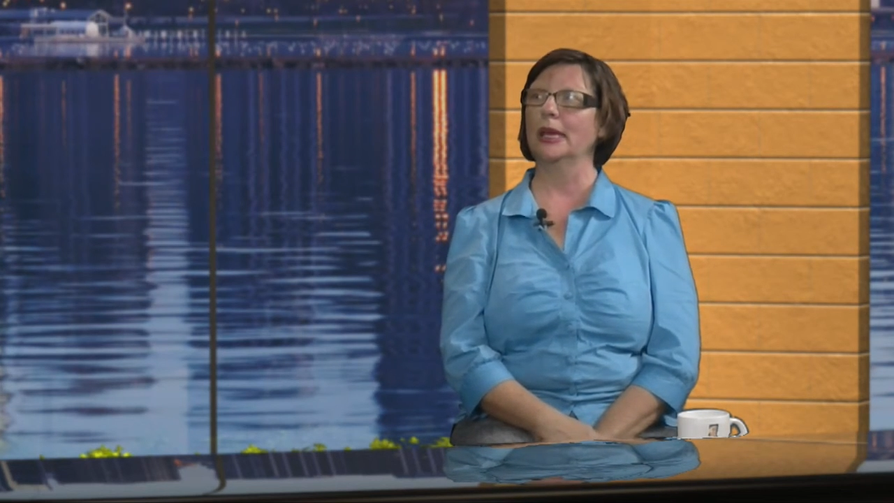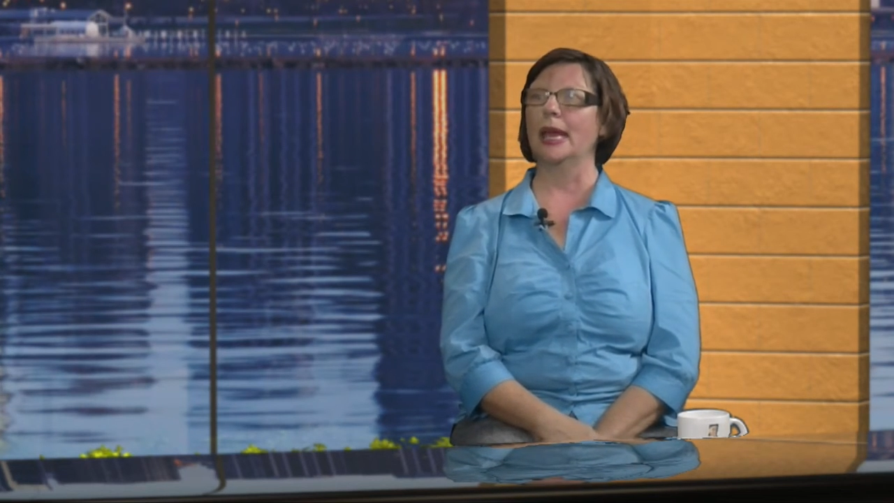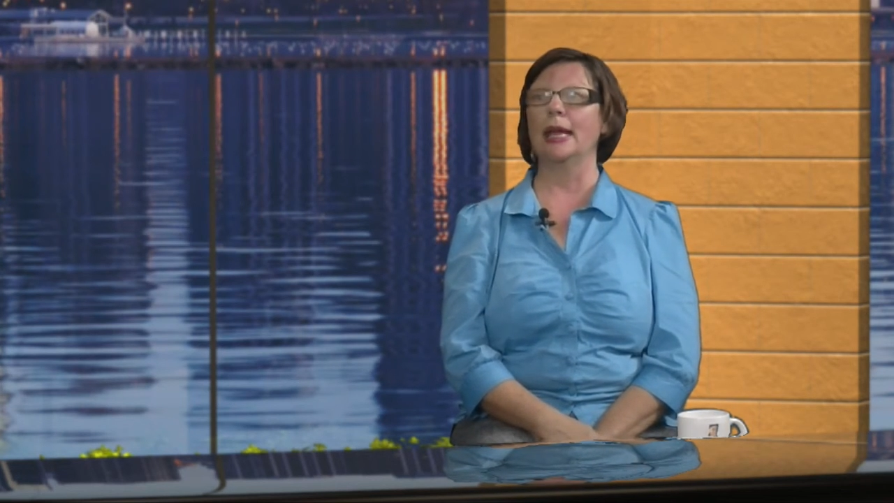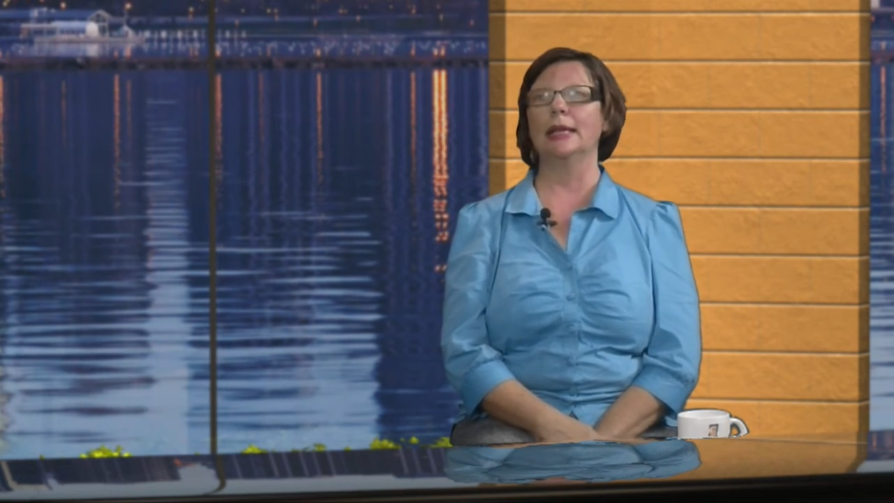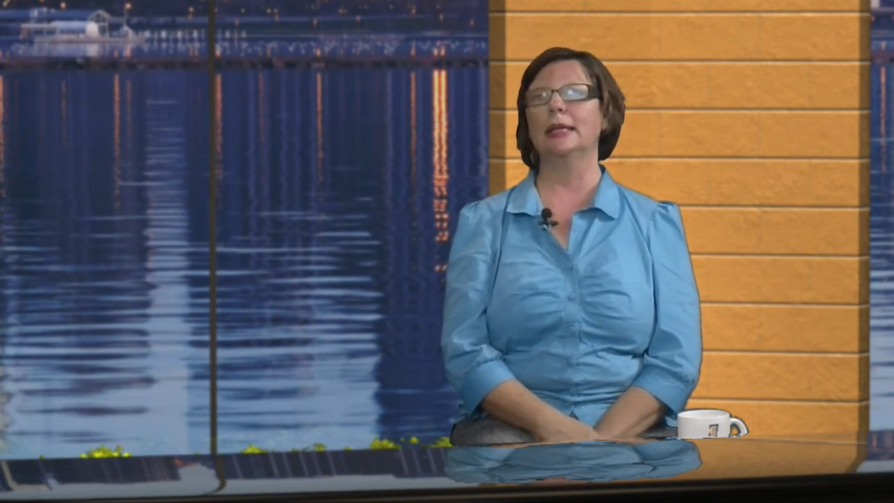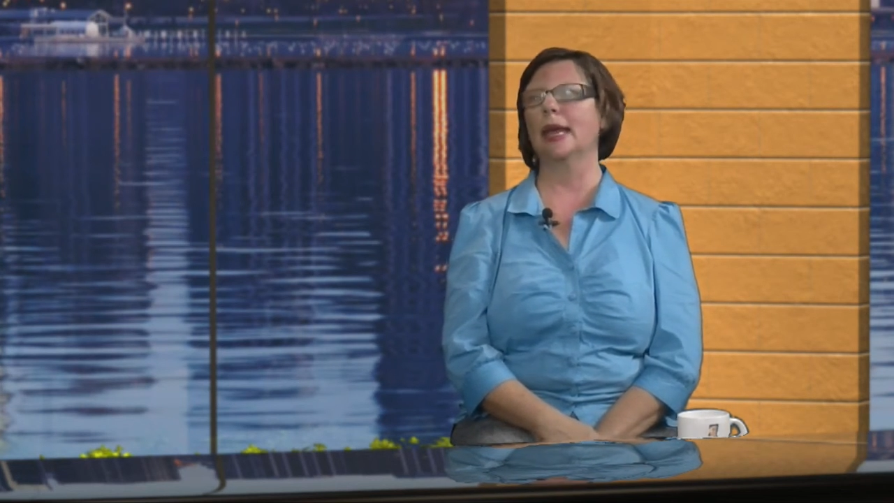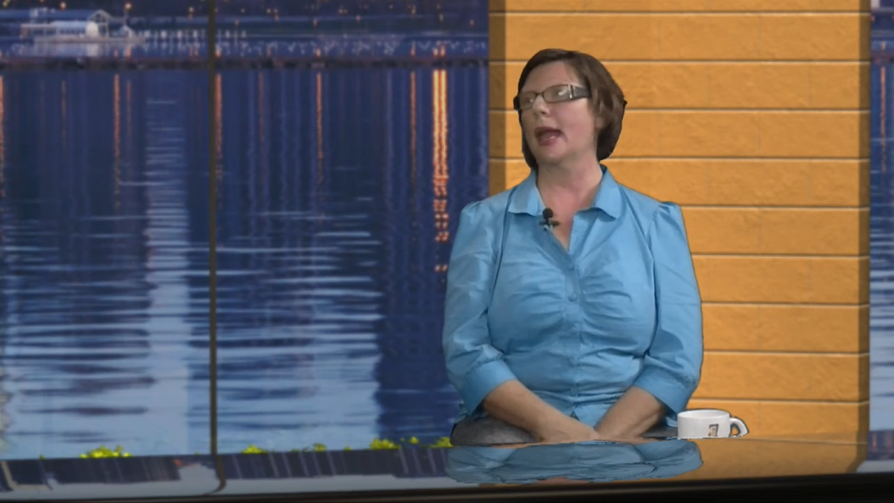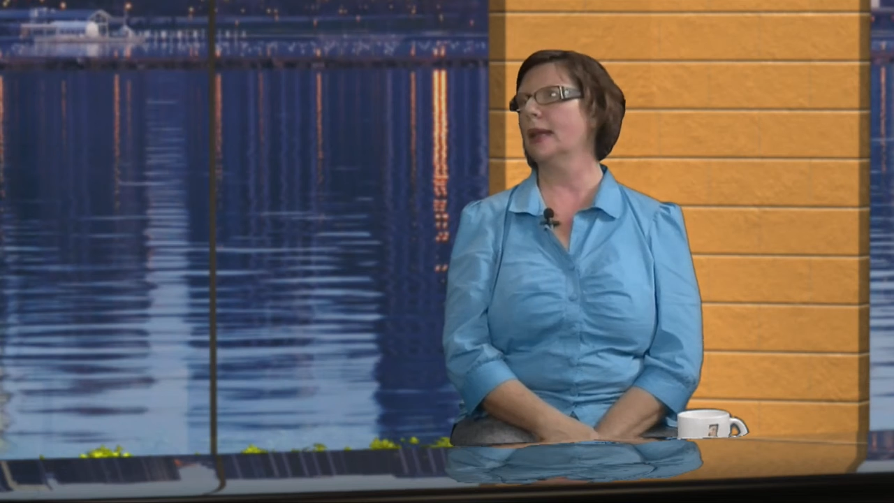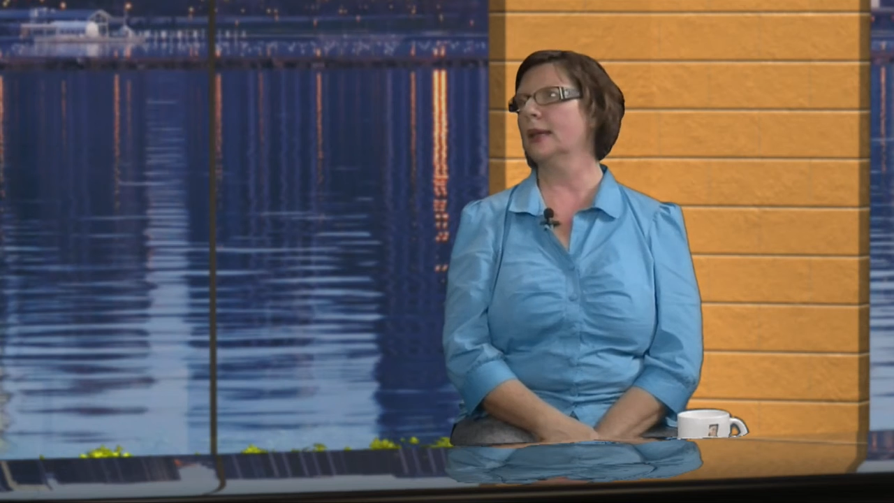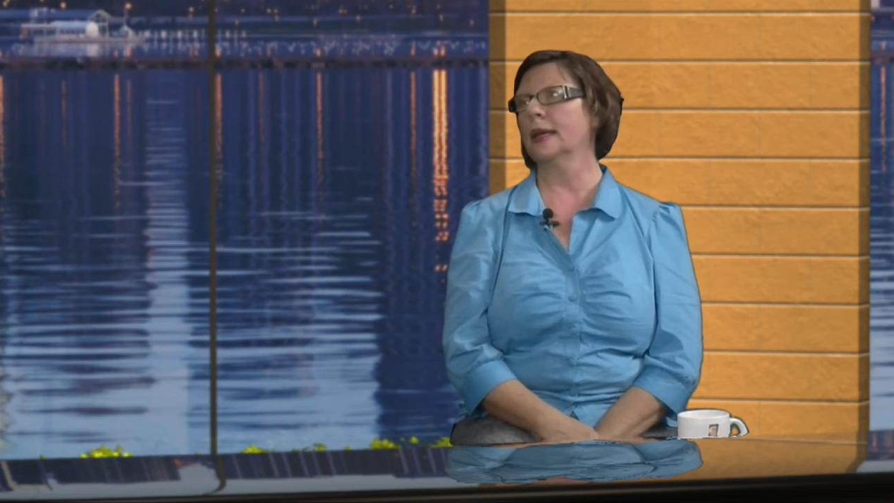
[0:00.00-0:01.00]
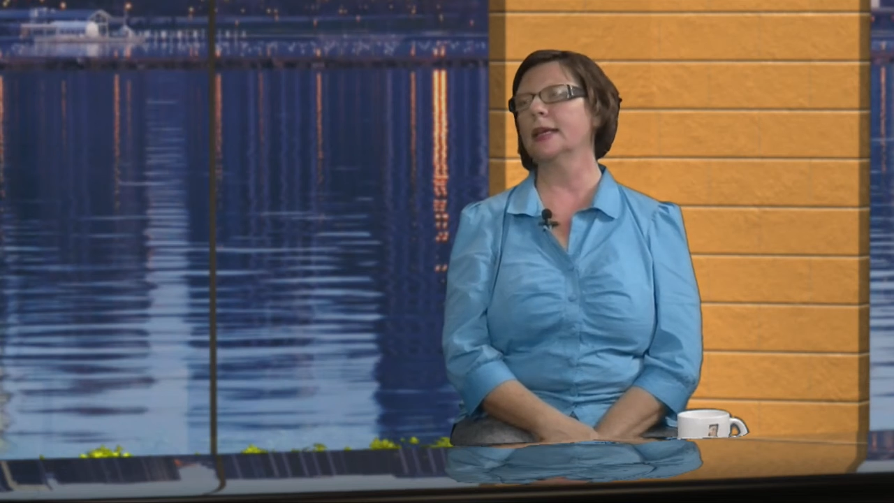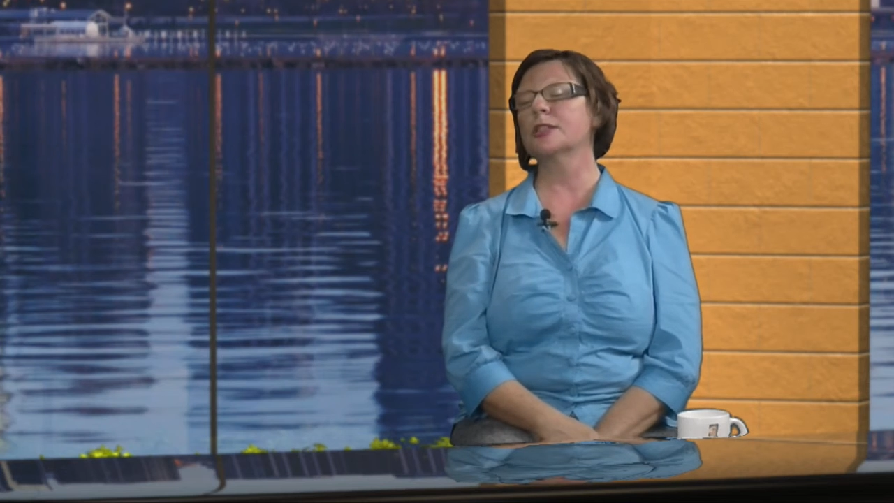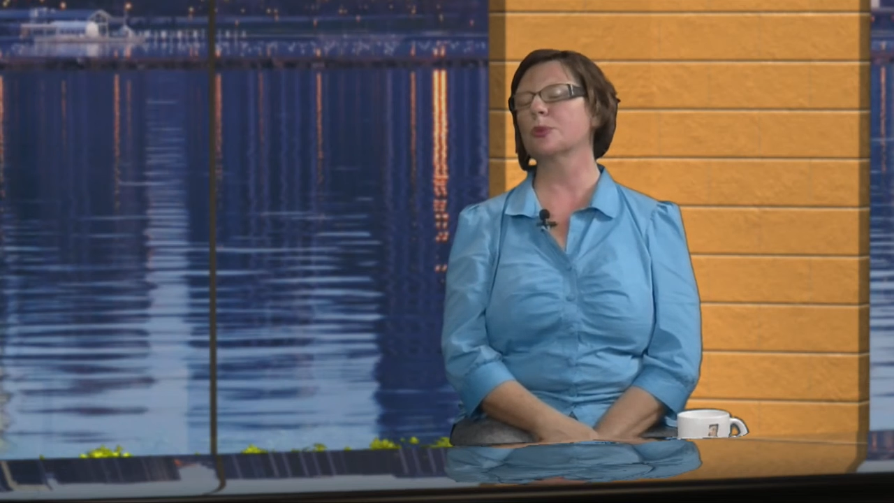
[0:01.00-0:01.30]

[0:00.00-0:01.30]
And in Canada, it's